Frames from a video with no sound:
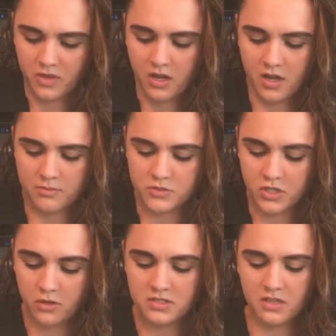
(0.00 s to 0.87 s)

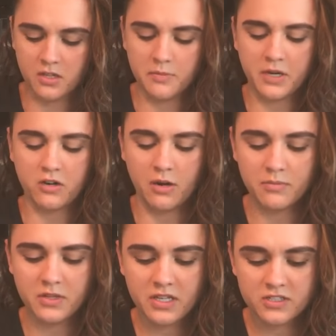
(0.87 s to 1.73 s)
dough is a little bit
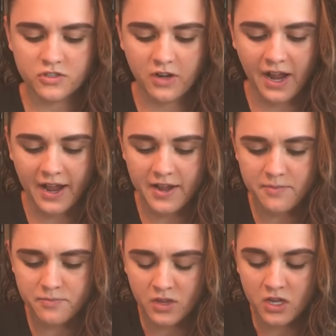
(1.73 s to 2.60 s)
crumbly and
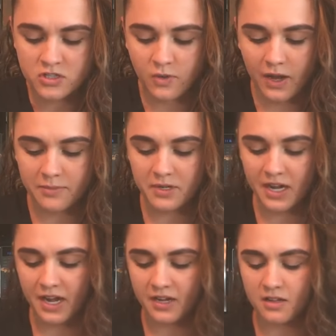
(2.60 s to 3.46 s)
dry. So I'm gonna
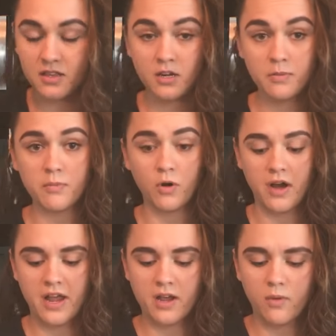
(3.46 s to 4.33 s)
add a little bit
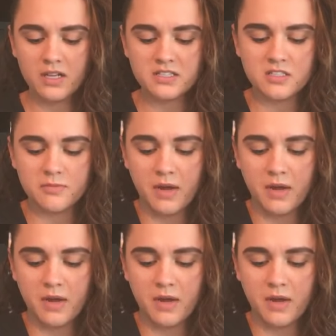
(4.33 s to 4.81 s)
more egg whites to